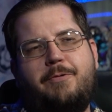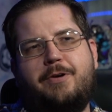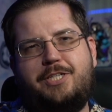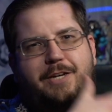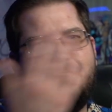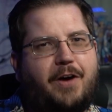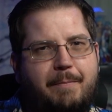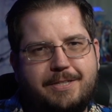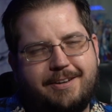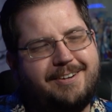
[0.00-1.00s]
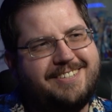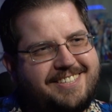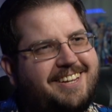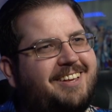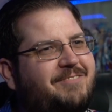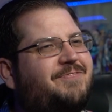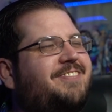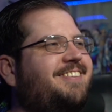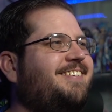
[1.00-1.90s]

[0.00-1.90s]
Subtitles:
where she vomits on herself.